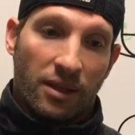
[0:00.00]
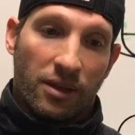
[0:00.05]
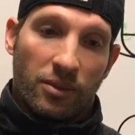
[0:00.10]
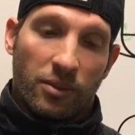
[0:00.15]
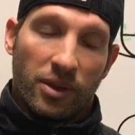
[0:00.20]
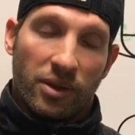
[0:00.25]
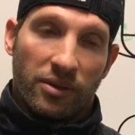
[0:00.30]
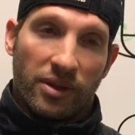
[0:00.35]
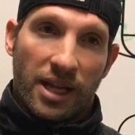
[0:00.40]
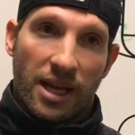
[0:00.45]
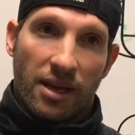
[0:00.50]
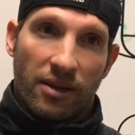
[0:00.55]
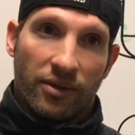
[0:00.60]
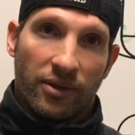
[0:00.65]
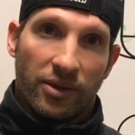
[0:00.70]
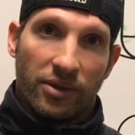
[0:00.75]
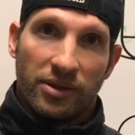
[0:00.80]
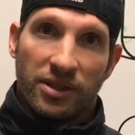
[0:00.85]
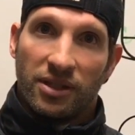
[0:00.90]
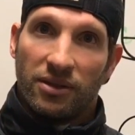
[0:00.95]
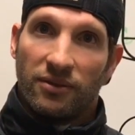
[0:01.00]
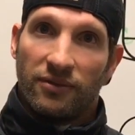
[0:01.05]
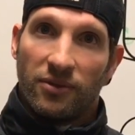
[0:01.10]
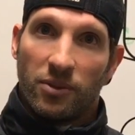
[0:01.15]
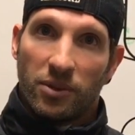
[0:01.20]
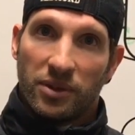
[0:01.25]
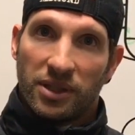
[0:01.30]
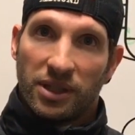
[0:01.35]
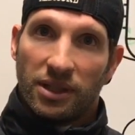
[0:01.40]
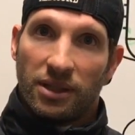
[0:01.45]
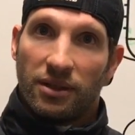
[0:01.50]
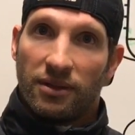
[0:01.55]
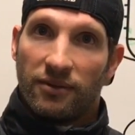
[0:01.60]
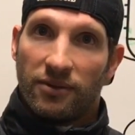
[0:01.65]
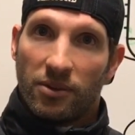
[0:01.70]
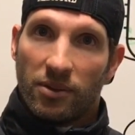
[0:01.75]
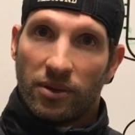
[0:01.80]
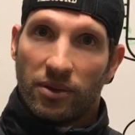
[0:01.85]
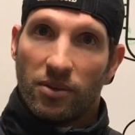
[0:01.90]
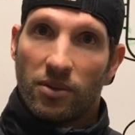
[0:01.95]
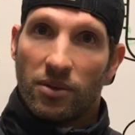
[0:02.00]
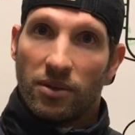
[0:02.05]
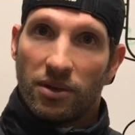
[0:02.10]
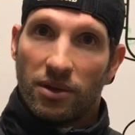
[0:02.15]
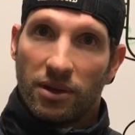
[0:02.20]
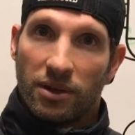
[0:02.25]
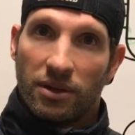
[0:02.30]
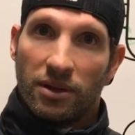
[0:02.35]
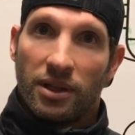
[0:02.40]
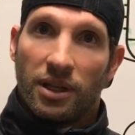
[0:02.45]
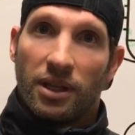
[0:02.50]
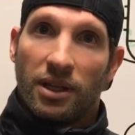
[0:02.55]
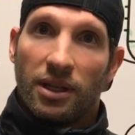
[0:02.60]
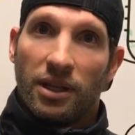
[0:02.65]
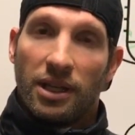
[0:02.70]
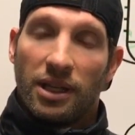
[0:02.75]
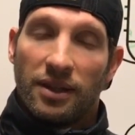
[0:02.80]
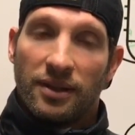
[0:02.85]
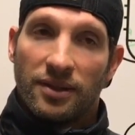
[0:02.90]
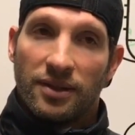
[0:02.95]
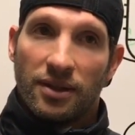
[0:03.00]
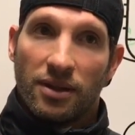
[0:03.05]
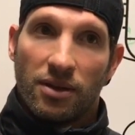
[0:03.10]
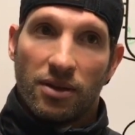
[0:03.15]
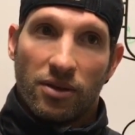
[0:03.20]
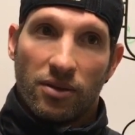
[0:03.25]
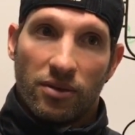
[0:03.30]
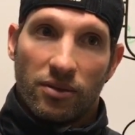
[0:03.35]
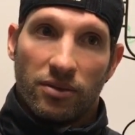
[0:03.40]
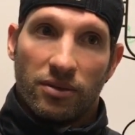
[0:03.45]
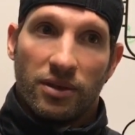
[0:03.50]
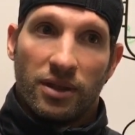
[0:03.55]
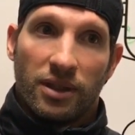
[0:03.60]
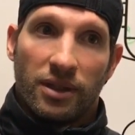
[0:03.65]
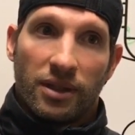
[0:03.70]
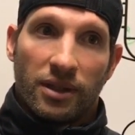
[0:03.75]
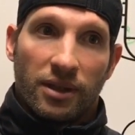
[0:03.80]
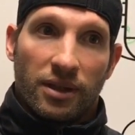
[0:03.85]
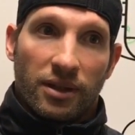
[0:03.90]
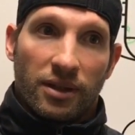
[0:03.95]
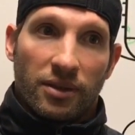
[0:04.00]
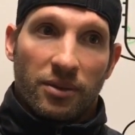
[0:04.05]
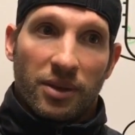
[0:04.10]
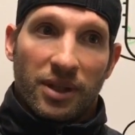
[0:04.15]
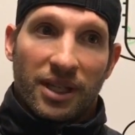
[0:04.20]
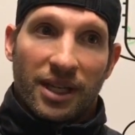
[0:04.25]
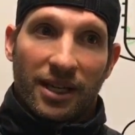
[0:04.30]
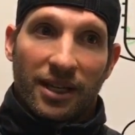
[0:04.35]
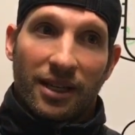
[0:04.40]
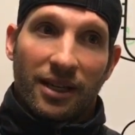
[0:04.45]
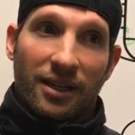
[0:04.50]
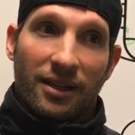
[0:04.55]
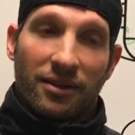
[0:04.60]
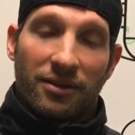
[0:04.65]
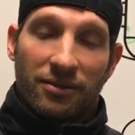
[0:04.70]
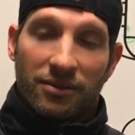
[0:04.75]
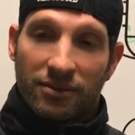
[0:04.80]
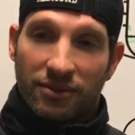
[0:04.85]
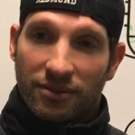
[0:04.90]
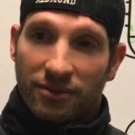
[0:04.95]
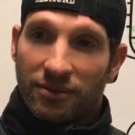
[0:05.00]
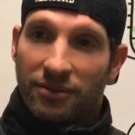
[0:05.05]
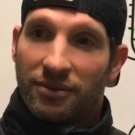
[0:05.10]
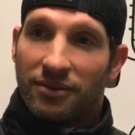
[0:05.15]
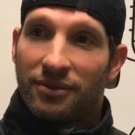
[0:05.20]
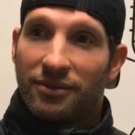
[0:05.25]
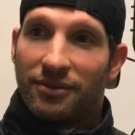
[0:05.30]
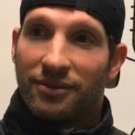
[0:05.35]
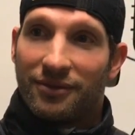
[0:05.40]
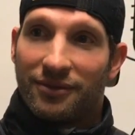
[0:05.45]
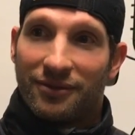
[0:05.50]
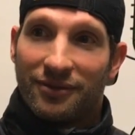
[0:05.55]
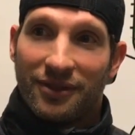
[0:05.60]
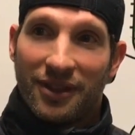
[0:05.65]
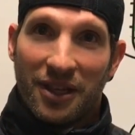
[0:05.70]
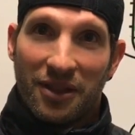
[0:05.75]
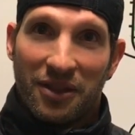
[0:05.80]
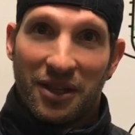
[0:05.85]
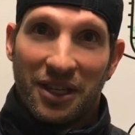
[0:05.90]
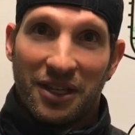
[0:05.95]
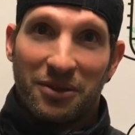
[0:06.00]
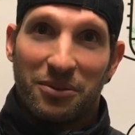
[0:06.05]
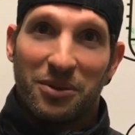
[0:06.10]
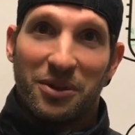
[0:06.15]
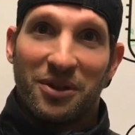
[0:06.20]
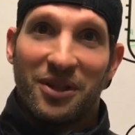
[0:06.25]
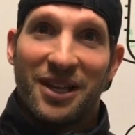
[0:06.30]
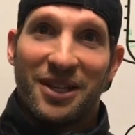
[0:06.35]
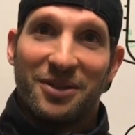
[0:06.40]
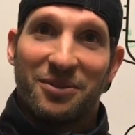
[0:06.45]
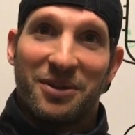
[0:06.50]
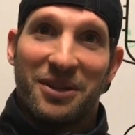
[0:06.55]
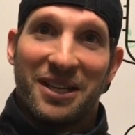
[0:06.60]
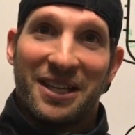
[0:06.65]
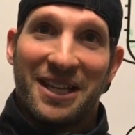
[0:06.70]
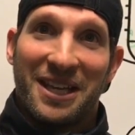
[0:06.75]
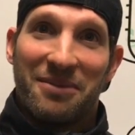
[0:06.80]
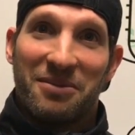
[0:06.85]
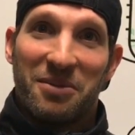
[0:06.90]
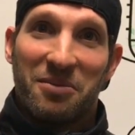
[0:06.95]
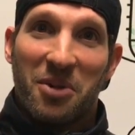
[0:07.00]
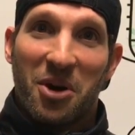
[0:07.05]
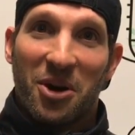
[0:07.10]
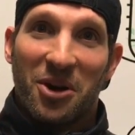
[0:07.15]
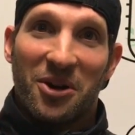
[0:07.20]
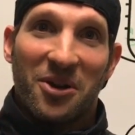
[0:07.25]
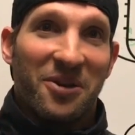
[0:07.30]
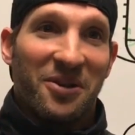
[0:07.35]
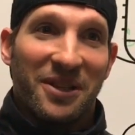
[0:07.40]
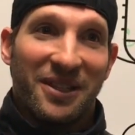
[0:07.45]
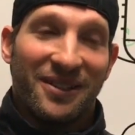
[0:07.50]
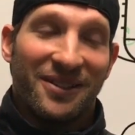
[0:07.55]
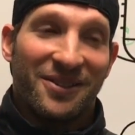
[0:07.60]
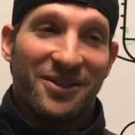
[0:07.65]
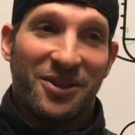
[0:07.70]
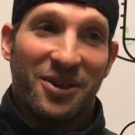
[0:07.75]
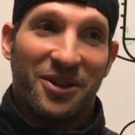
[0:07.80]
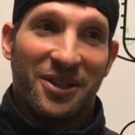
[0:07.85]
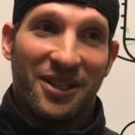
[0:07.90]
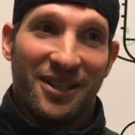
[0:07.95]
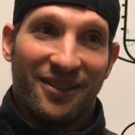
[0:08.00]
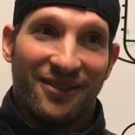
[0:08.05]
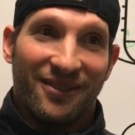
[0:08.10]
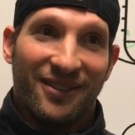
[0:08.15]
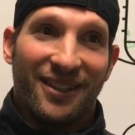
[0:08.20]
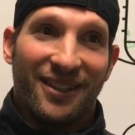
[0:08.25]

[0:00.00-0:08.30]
we were down 13 or 14 in the fourth quarter. And so we kind of, I think, realized we had a game tomorrow and started,